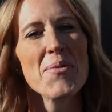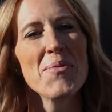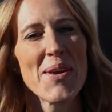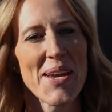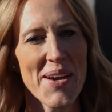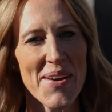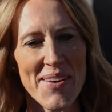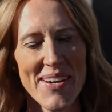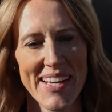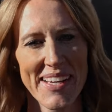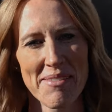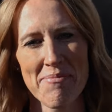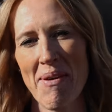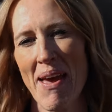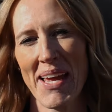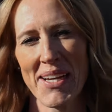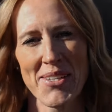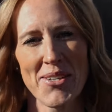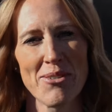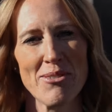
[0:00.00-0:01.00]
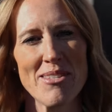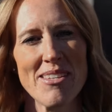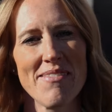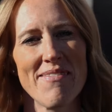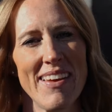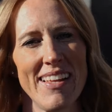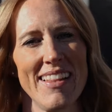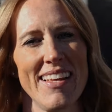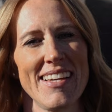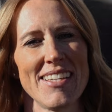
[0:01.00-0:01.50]
We are in Pandosy
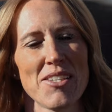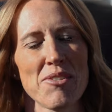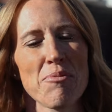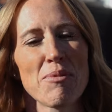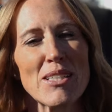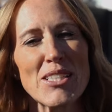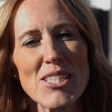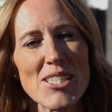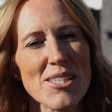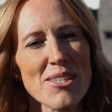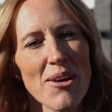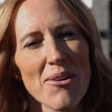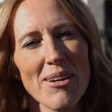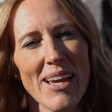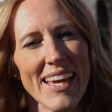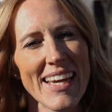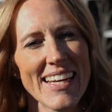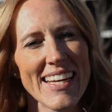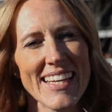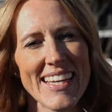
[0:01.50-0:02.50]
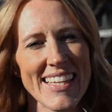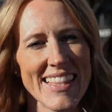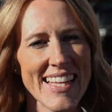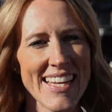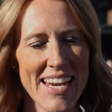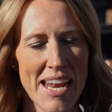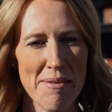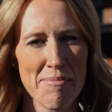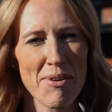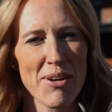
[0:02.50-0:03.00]
Village, which is located in
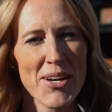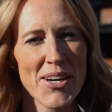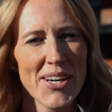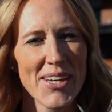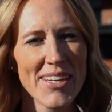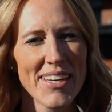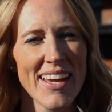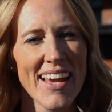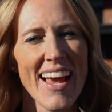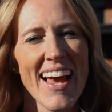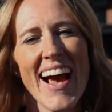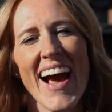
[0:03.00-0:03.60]
the neighborhood